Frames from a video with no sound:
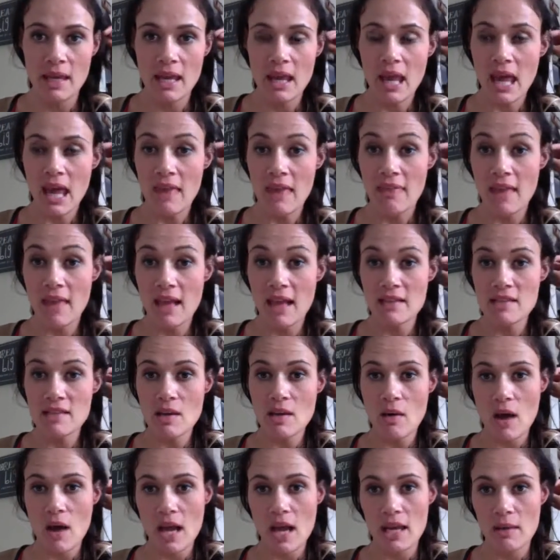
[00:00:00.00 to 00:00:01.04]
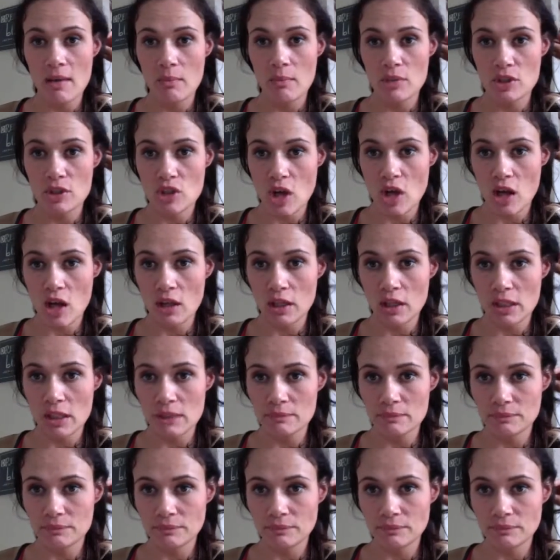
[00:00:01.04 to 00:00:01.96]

Mm-hmm. And that's how I am with chocolate.